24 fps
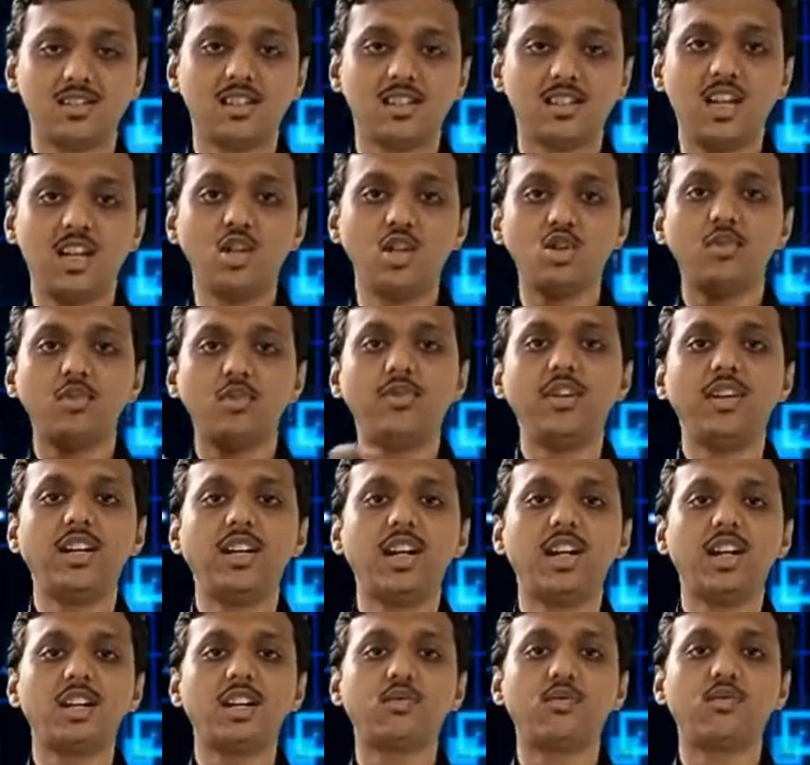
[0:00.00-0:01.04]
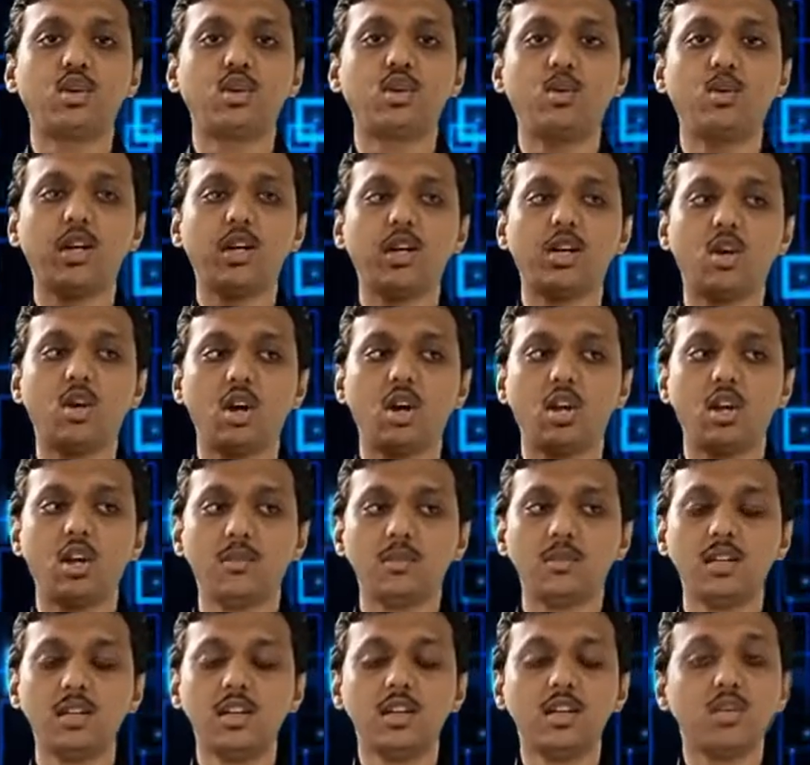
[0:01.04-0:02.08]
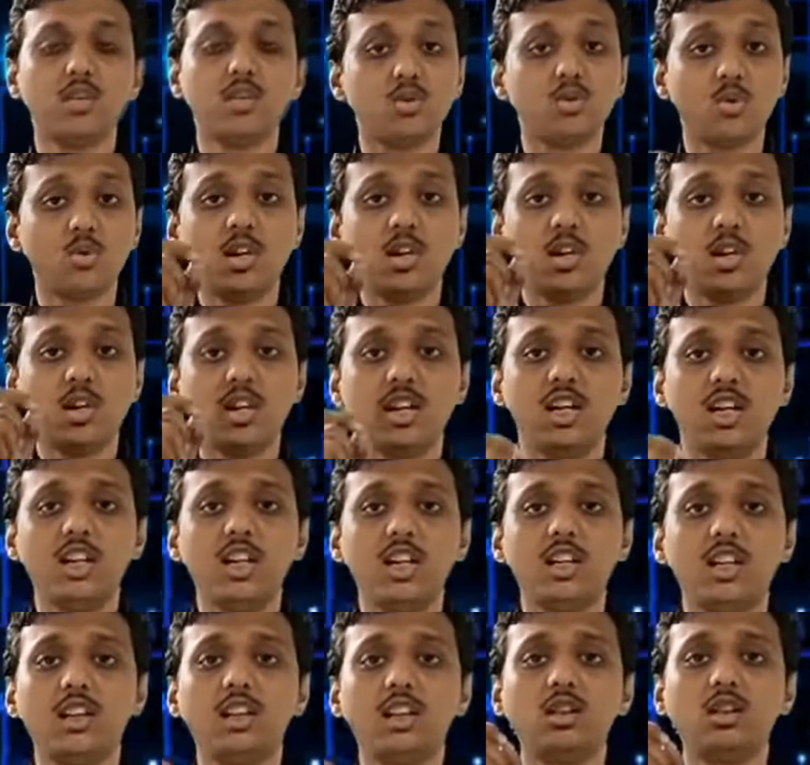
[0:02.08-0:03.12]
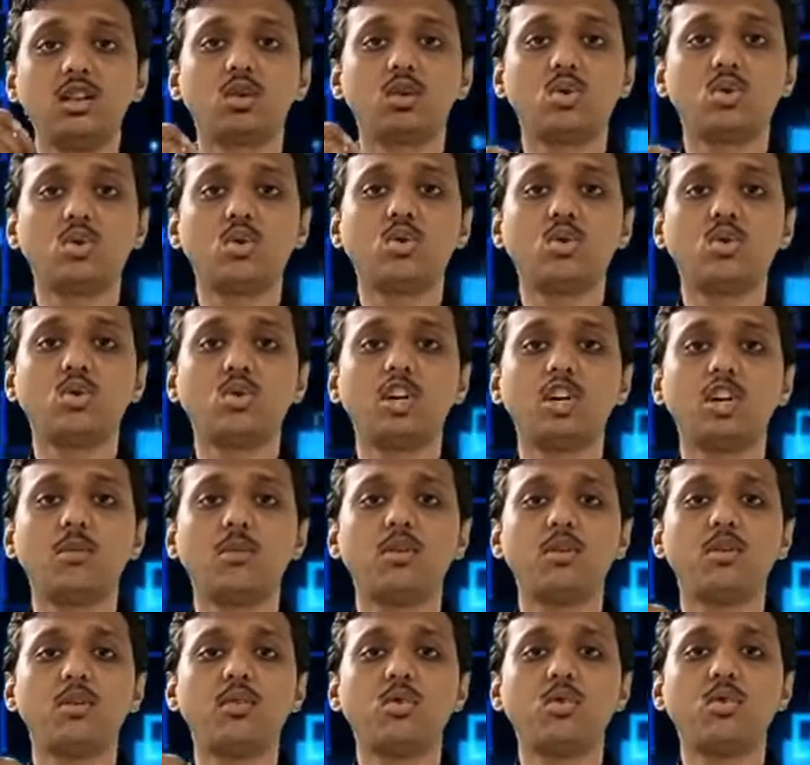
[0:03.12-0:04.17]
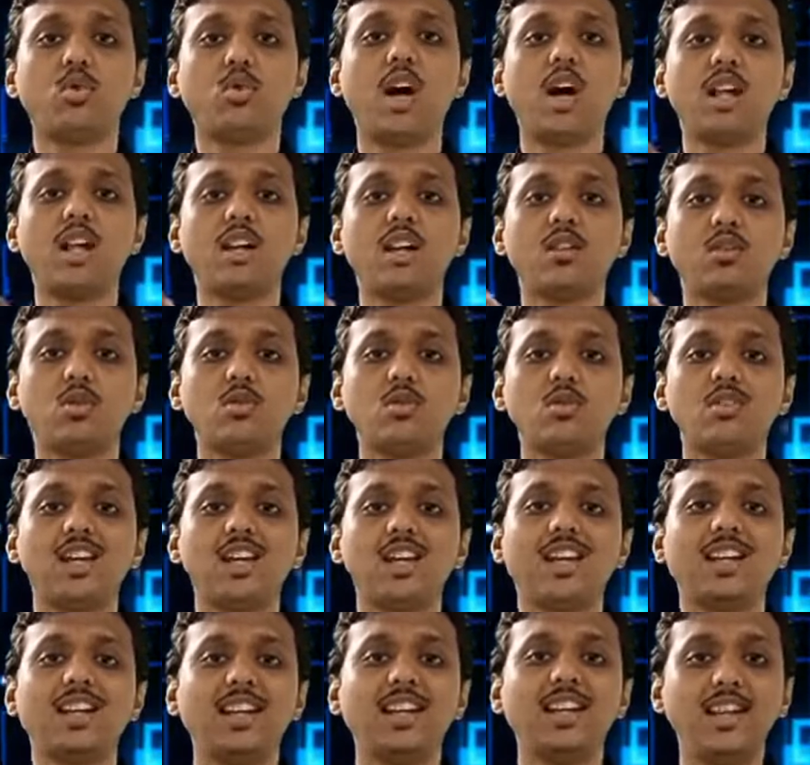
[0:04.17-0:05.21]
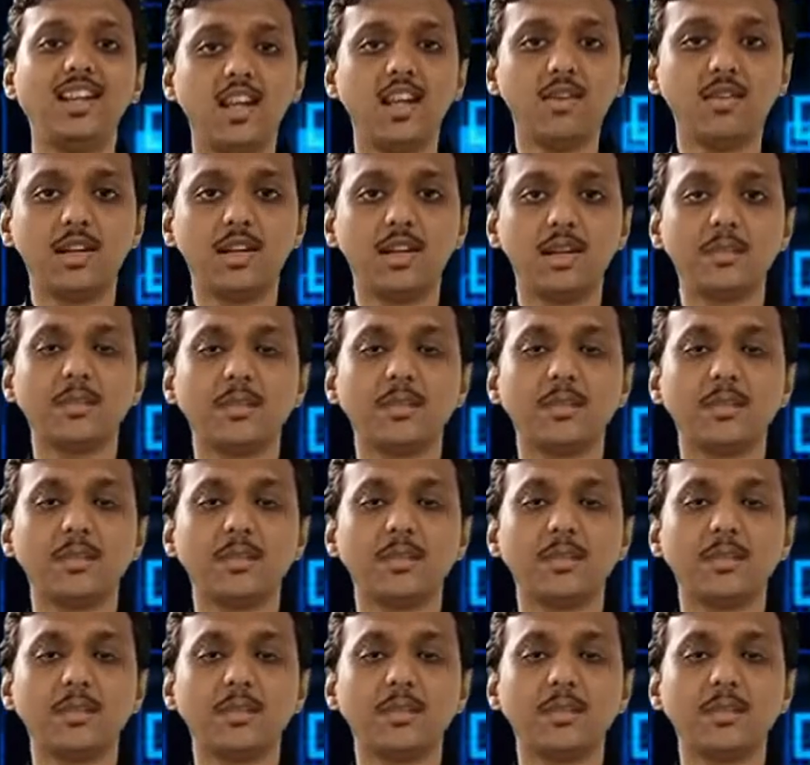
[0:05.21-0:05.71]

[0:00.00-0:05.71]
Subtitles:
range of index for row and column. So here the row total number of rows are 11.